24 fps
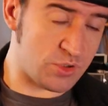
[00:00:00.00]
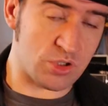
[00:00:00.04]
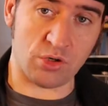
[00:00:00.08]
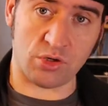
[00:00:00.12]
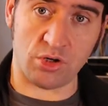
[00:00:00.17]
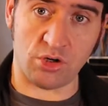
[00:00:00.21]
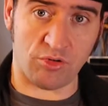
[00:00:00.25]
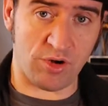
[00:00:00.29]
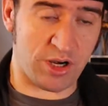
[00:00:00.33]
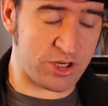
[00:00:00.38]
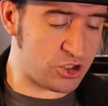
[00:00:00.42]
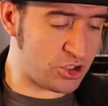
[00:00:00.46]
So
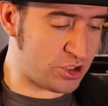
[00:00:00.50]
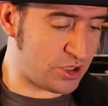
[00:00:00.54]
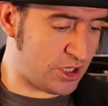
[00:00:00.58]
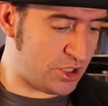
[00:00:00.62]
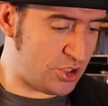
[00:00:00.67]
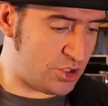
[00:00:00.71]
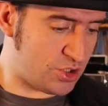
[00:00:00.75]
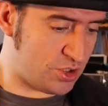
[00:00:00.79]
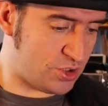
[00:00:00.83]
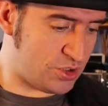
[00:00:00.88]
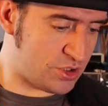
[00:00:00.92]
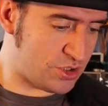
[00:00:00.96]

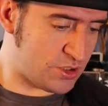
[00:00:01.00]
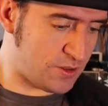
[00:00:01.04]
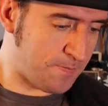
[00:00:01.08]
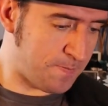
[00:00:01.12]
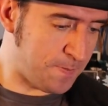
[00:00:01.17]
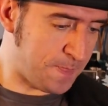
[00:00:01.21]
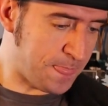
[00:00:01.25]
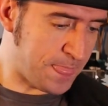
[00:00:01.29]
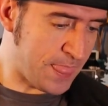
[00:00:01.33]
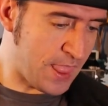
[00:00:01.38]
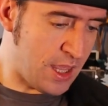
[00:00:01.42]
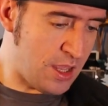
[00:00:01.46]

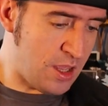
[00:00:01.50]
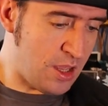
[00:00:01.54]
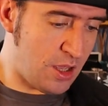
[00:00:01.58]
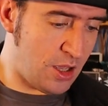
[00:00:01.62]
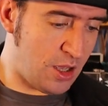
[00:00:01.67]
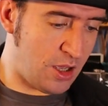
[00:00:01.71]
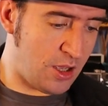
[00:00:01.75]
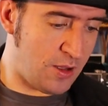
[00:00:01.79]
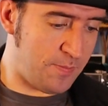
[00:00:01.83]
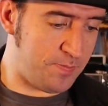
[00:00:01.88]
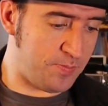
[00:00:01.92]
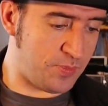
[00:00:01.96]
congratulations.
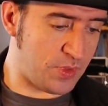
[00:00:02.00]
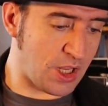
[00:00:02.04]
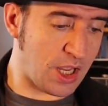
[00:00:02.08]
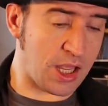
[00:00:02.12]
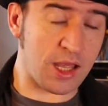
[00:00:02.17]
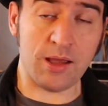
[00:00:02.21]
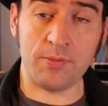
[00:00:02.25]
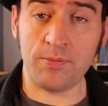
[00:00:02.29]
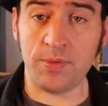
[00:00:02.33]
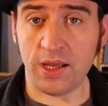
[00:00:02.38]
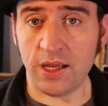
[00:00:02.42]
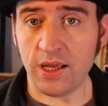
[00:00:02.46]

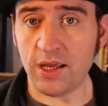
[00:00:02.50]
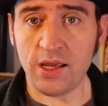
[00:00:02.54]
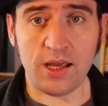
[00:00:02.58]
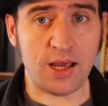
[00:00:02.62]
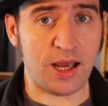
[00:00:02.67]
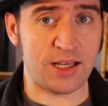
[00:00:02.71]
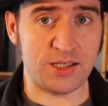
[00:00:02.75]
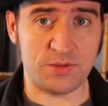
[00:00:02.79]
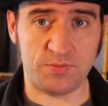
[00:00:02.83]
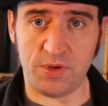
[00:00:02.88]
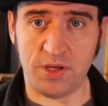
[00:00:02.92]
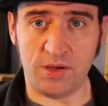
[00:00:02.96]

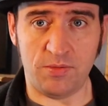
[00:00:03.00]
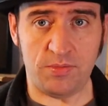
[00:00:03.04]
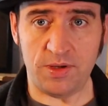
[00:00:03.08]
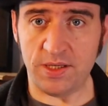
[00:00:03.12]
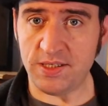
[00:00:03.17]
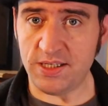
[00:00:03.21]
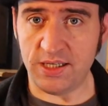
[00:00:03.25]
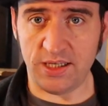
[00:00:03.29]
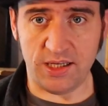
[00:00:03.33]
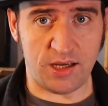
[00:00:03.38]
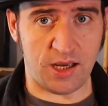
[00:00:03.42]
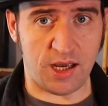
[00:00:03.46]
Khabir has been
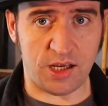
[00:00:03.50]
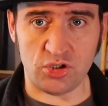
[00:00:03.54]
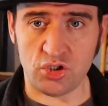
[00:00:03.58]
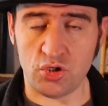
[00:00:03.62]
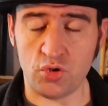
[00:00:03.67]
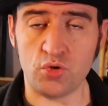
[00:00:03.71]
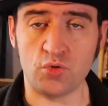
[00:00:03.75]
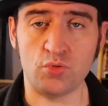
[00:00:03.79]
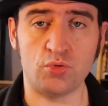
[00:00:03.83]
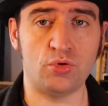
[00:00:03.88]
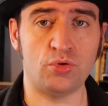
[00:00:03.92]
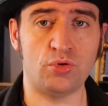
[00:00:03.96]
busy
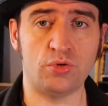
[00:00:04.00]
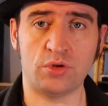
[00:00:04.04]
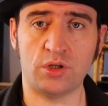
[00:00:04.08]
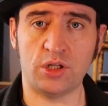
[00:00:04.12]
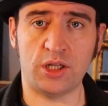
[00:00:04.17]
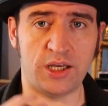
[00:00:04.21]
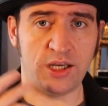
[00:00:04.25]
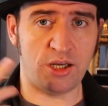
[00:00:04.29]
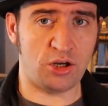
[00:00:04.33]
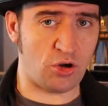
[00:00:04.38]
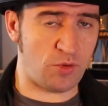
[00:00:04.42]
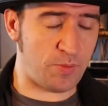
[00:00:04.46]
as usual
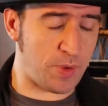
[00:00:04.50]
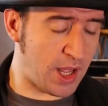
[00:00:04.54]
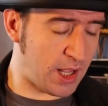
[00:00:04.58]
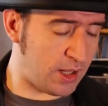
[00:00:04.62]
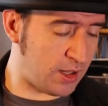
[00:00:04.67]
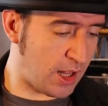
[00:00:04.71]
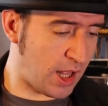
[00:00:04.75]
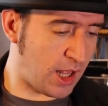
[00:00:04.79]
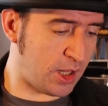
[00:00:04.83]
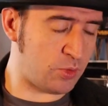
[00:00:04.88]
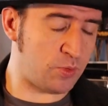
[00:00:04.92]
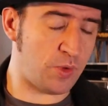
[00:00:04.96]
cleaning up
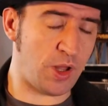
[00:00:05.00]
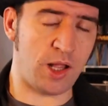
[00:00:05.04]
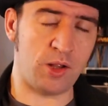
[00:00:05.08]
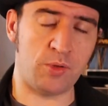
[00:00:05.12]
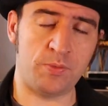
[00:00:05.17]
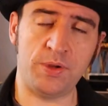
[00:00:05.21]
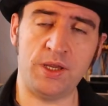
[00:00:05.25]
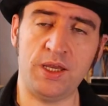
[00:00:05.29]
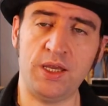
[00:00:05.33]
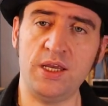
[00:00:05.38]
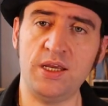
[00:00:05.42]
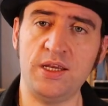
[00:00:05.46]

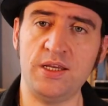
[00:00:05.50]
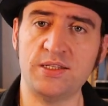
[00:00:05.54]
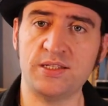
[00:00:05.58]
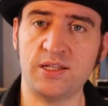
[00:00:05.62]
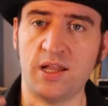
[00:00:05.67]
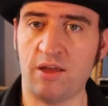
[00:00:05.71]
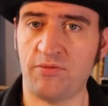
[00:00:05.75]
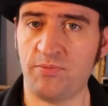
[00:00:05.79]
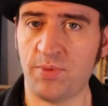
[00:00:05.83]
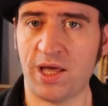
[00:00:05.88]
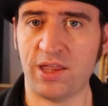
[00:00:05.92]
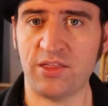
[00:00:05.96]

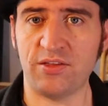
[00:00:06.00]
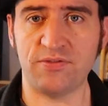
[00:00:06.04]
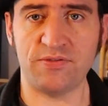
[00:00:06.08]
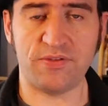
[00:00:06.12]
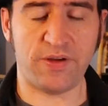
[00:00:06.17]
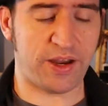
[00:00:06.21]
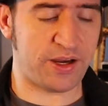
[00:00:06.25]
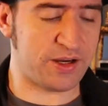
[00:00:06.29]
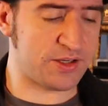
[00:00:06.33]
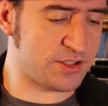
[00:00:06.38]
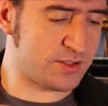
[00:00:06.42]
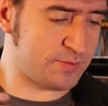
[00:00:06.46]
LPEs, live path
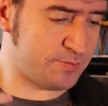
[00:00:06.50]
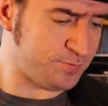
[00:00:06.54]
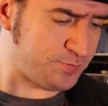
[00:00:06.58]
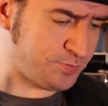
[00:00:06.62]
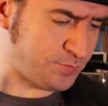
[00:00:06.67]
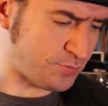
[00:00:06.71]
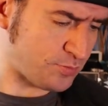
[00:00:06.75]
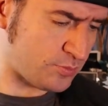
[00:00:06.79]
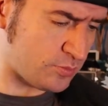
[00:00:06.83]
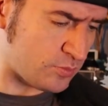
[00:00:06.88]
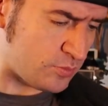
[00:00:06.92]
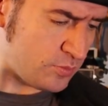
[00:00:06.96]
effects,
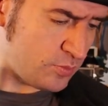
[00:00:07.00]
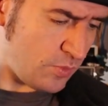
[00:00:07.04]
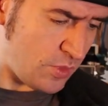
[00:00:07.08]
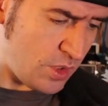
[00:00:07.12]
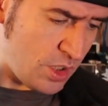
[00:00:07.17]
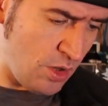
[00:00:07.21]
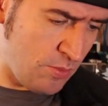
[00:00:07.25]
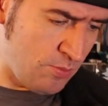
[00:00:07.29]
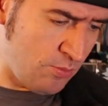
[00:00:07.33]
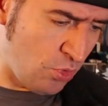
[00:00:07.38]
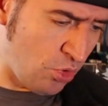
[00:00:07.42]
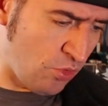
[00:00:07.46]

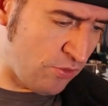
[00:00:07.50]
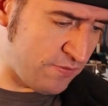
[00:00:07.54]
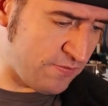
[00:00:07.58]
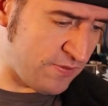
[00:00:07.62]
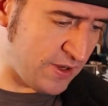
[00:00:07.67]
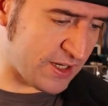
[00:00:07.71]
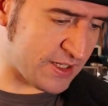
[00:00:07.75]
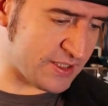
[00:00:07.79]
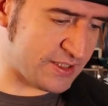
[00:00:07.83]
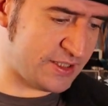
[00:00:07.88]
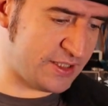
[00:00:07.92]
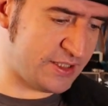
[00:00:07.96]
more
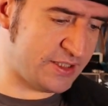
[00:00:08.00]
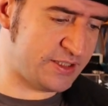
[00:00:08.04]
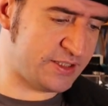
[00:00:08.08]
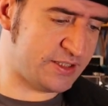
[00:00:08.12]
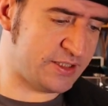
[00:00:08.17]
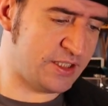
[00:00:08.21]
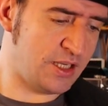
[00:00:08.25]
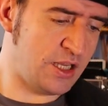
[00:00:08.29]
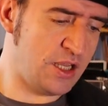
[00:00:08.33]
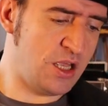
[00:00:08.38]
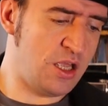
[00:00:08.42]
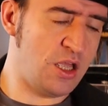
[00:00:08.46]

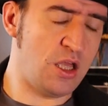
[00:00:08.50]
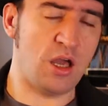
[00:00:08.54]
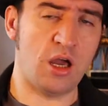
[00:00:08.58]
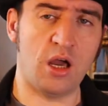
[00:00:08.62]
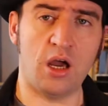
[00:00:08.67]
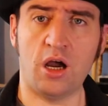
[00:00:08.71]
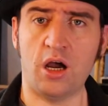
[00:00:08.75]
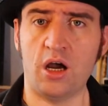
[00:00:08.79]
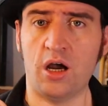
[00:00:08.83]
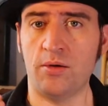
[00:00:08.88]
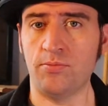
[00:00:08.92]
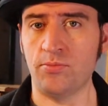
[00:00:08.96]
fixes
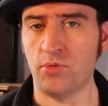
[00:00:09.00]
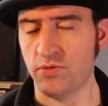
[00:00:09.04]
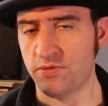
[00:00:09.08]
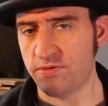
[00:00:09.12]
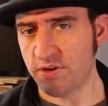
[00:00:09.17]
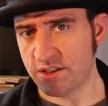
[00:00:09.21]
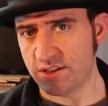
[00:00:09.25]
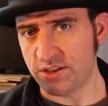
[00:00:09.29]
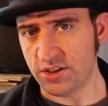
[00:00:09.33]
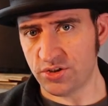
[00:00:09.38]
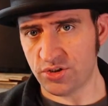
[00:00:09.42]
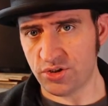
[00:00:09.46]

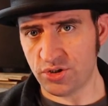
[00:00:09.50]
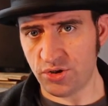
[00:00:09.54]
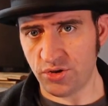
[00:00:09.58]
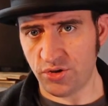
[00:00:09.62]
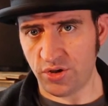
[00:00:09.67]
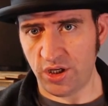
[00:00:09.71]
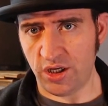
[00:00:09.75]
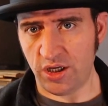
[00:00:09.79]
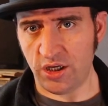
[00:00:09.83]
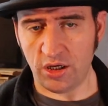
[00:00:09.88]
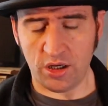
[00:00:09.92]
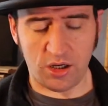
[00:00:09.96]

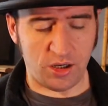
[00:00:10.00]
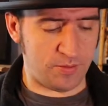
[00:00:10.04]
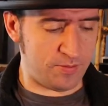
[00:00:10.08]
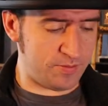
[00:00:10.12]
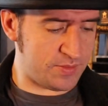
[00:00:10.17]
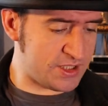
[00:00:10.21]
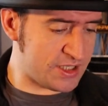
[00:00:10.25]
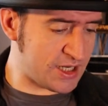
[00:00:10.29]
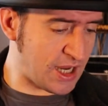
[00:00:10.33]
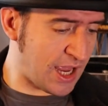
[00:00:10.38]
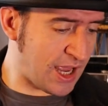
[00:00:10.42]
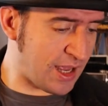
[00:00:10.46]
to
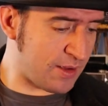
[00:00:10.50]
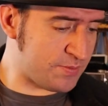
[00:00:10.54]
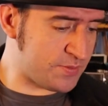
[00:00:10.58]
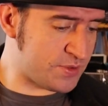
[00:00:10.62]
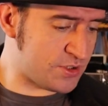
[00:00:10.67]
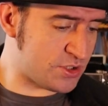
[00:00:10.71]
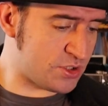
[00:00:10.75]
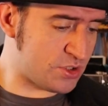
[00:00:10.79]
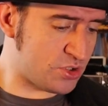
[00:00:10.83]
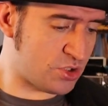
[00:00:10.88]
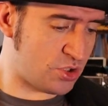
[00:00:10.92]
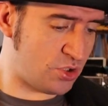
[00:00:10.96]
the
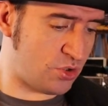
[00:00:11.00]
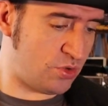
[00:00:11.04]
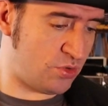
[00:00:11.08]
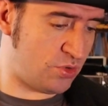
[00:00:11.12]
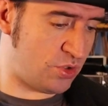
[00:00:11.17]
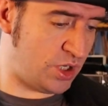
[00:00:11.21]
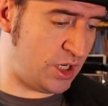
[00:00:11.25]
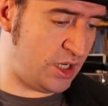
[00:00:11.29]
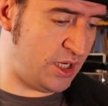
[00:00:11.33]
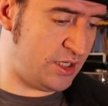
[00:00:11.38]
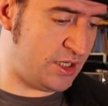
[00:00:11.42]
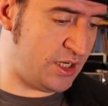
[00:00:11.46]
tabs. So
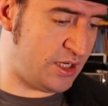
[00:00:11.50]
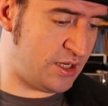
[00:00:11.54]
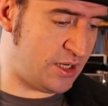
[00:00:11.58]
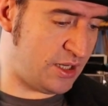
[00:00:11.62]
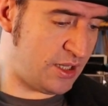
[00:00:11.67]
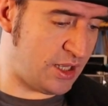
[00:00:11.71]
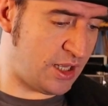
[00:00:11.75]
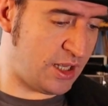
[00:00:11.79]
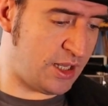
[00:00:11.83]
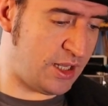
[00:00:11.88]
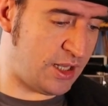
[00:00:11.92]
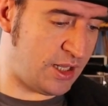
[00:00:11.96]
he did
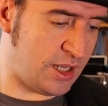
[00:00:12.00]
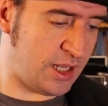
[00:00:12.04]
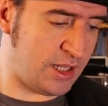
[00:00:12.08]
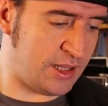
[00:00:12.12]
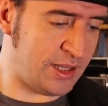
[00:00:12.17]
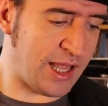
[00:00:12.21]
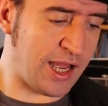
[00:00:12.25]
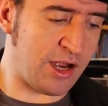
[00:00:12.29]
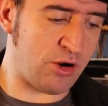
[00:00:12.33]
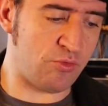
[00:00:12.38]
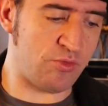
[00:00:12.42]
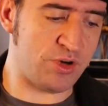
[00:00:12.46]
a
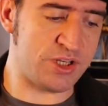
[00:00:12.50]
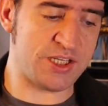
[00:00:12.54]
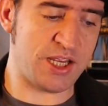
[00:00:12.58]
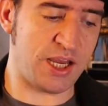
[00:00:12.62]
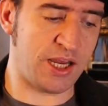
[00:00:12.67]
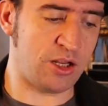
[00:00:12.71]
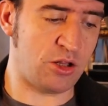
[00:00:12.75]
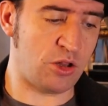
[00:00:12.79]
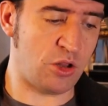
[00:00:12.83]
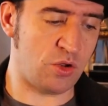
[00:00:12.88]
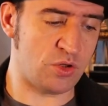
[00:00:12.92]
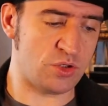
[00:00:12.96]
allow
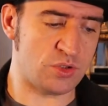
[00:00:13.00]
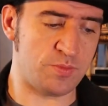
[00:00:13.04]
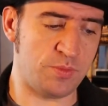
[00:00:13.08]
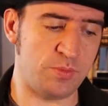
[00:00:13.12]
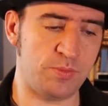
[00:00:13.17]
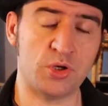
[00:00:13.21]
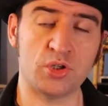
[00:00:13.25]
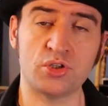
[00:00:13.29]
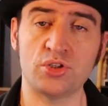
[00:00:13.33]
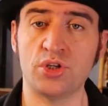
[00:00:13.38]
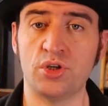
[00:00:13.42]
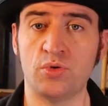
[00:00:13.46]
retain close
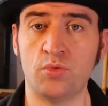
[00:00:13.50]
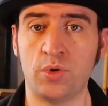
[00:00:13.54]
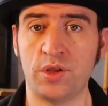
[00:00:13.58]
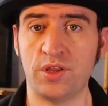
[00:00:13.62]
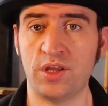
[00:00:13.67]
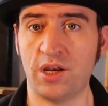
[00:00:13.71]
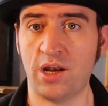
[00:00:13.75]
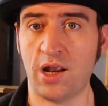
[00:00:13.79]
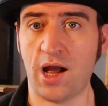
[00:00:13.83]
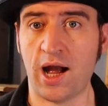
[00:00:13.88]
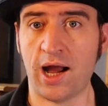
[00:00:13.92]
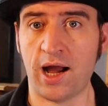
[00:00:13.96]
button
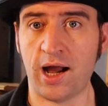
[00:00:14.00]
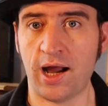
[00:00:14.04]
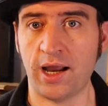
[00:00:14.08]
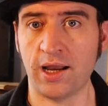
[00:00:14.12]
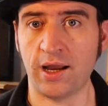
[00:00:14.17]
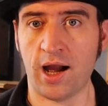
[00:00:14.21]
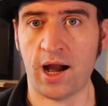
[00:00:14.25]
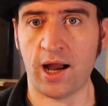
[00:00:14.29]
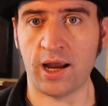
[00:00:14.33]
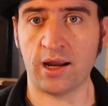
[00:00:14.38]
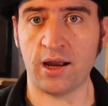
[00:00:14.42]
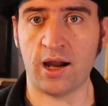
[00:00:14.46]
with an
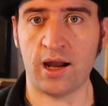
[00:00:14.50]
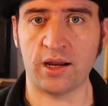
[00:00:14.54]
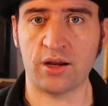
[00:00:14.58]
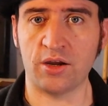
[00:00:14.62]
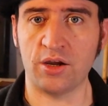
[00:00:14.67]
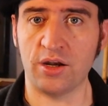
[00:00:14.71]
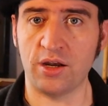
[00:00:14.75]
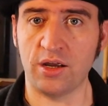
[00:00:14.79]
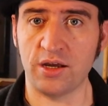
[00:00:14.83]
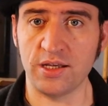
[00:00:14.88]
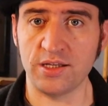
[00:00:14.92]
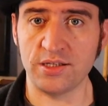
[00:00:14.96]

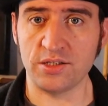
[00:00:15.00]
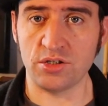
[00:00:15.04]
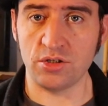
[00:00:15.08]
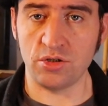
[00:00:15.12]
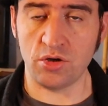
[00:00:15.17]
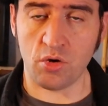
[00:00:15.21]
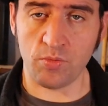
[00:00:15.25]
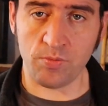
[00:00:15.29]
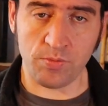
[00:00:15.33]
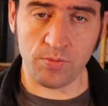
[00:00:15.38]
iconized